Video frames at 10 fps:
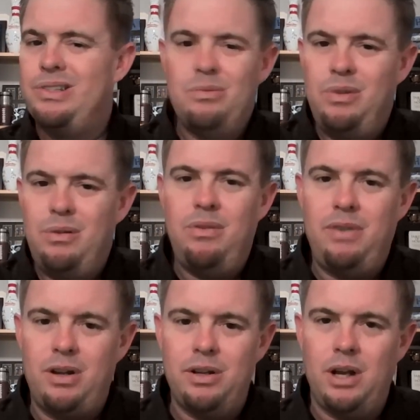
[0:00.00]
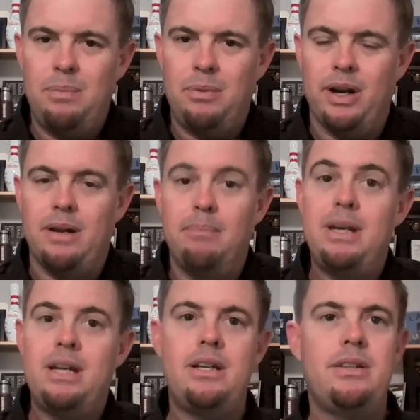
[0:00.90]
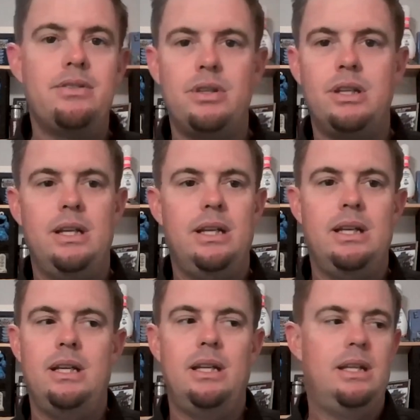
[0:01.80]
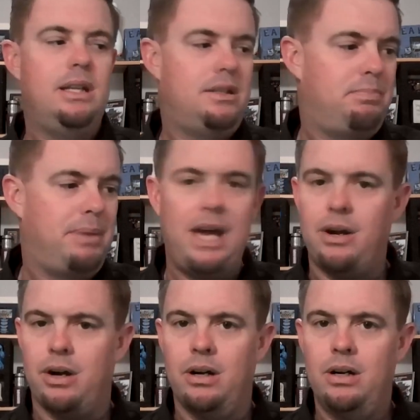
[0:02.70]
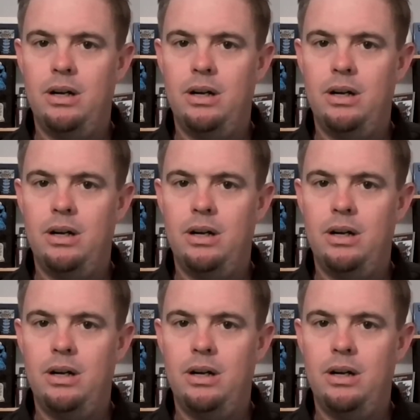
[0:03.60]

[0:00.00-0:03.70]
we've all upgraded because it's better.